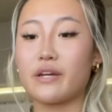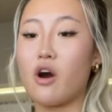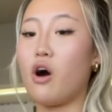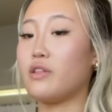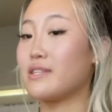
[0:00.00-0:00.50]

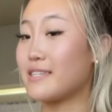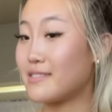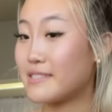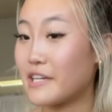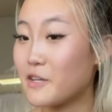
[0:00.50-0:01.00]
all the
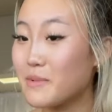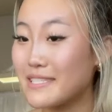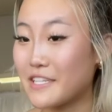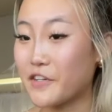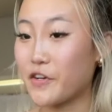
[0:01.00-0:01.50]
necessary
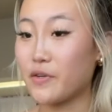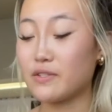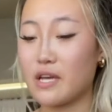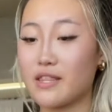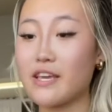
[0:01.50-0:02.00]
materials,
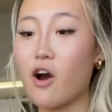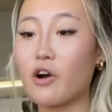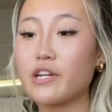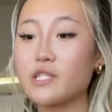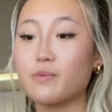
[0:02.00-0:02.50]
the
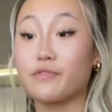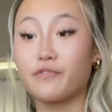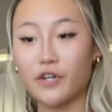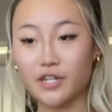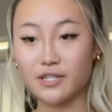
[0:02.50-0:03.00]
artist would
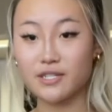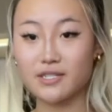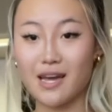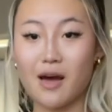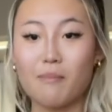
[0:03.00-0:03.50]
first
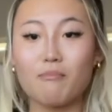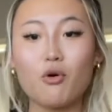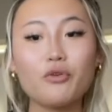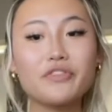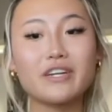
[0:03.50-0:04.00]

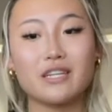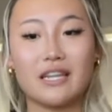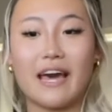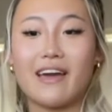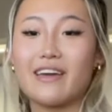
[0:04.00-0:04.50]
mold the
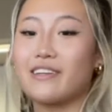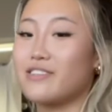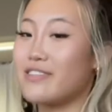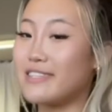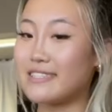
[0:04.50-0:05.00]
clay into
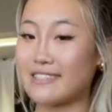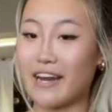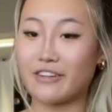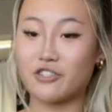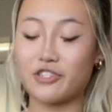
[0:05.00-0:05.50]
the
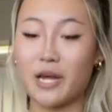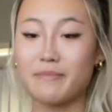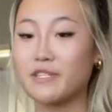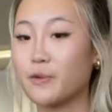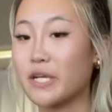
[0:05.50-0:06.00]
desired shape.
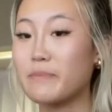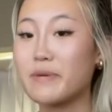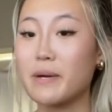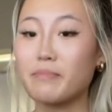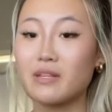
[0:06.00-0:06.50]
This could be
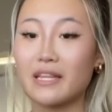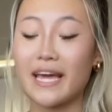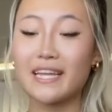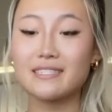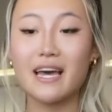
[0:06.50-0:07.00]
a
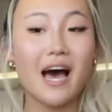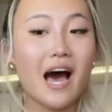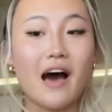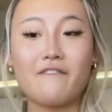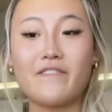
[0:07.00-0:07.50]
plate,
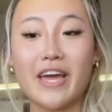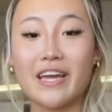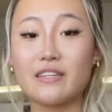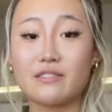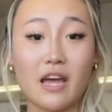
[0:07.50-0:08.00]
a
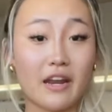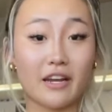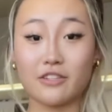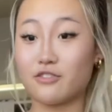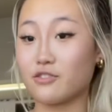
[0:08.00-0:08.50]
vase, and it
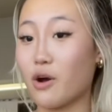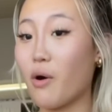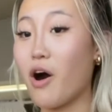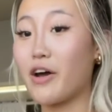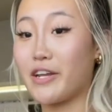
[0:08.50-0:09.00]
could just go
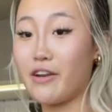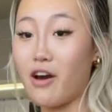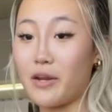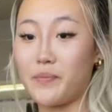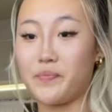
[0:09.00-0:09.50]
on and
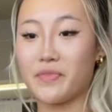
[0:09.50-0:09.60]
on.